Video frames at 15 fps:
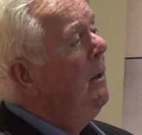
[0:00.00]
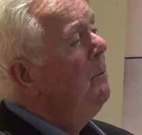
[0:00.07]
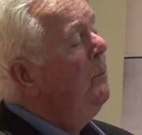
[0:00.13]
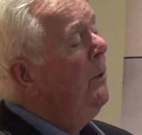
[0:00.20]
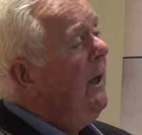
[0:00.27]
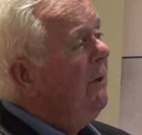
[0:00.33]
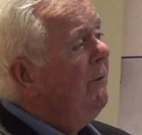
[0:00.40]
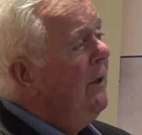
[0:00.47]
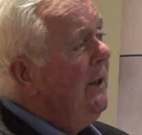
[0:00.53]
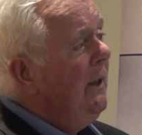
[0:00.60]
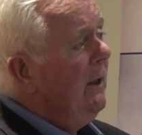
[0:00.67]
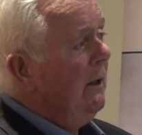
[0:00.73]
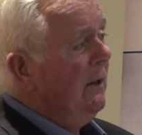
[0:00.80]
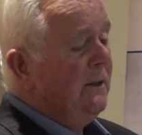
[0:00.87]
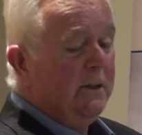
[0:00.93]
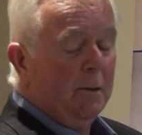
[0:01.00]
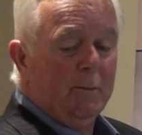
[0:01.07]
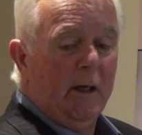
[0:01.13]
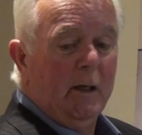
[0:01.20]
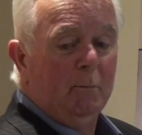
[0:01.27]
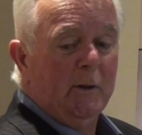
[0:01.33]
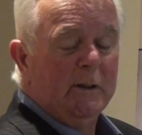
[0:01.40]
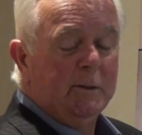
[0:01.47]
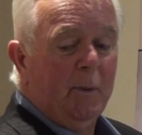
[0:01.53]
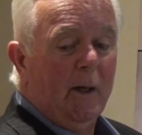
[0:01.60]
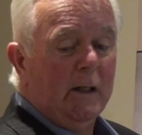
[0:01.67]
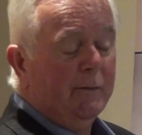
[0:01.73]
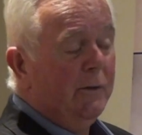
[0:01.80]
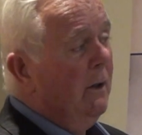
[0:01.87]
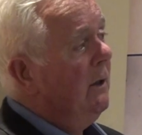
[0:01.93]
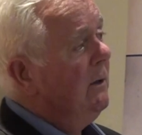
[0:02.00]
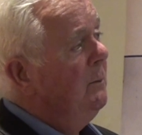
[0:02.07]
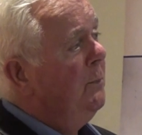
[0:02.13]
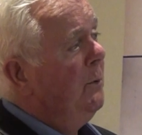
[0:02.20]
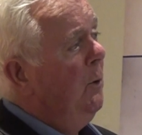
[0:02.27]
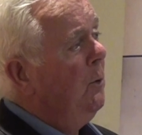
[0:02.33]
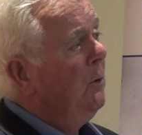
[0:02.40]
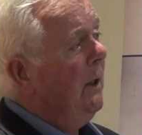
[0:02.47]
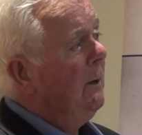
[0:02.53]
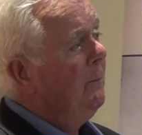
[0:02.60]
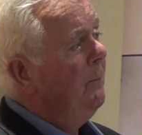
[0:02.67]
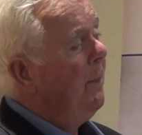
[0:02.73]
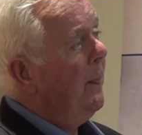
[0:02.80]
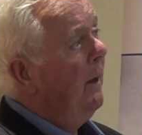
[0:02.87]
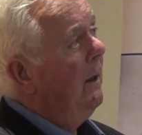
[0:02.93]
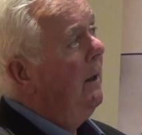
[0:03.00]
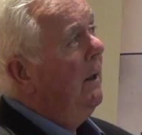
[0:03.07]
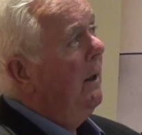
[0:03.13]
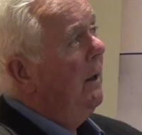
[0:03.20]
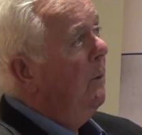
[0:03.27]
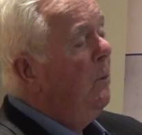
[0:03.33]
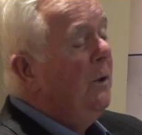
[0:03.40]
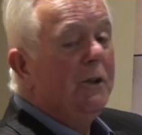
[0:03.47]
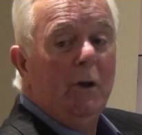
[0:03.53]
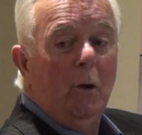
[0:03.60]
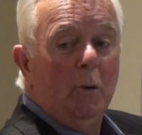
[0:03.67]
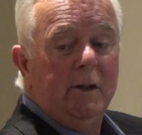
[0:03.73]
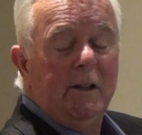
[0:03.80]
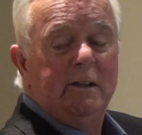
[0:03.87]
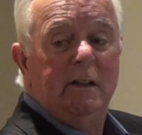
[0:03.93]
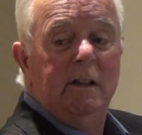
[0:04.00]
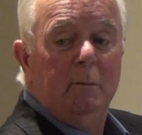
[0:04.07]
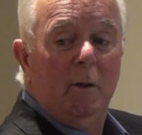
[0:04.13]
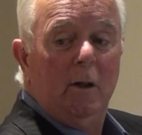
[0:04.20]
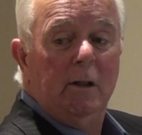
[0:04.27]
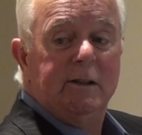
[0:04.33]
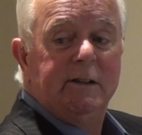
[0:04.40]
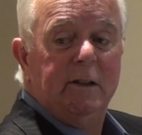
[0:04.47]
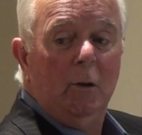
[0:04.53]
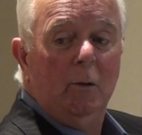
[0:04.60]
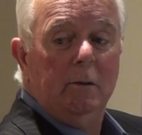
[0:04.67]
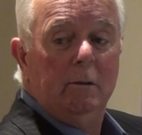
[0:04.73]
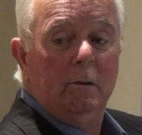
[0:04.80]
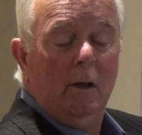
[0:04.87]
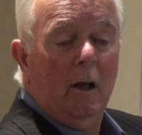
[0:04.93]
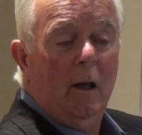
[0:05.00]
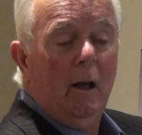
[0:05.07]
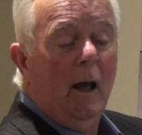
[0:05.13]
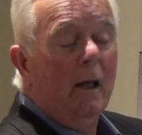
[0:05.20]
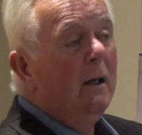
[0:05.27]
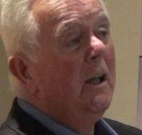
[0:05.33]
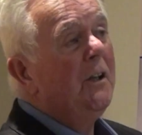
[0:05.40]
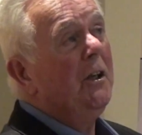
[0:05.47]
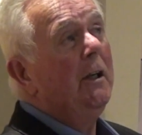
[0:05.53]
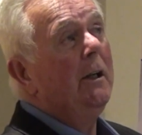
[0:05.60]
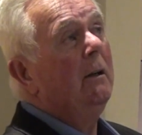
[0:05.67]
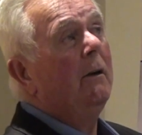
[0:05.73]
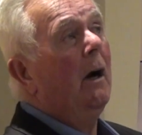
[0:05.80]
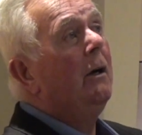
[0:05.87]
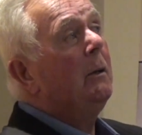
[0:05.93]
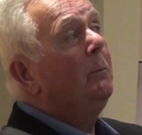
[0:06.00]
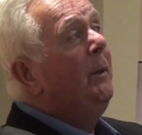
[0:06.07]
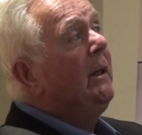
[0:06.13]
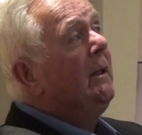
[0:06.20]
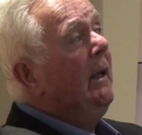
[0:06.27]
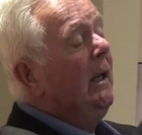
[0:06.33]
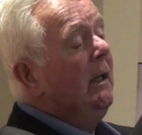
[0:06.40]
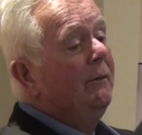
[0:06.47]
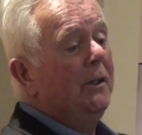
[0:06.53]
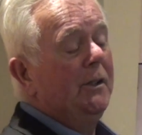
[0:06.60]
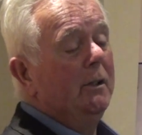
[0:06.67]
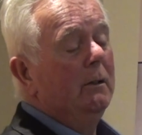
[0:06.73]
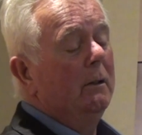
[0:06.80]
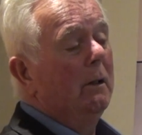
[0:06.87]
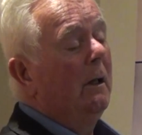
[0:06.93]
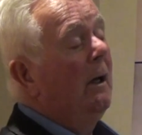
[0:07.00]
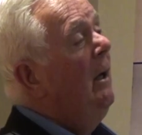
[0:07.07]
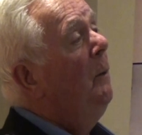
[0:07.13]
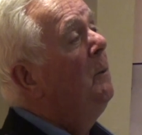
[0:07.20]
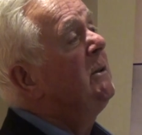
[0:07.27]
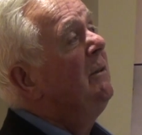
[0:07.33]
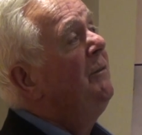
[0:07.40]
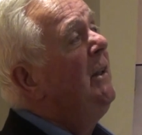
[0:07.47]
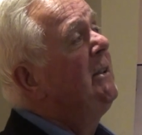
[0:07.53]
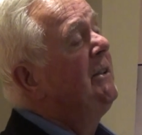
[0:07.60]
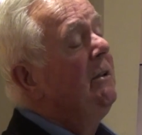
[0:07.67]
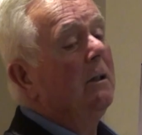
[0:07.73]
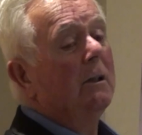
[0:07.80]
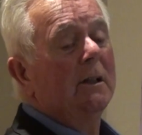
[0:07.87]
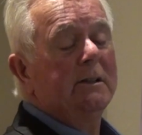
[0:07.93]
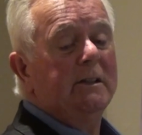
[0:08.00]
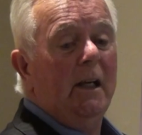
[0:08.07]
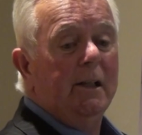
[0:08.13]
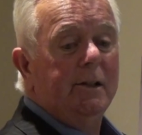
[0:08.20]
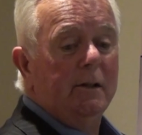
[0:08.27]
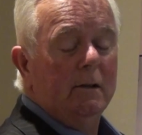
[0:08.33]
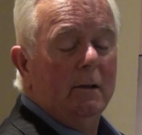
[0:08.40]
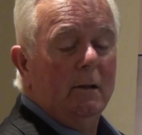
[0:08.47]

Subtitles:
But every year in September, as part of our autumn programme, we show this in the Milestone, initially on a big television. It was a VCR cassette.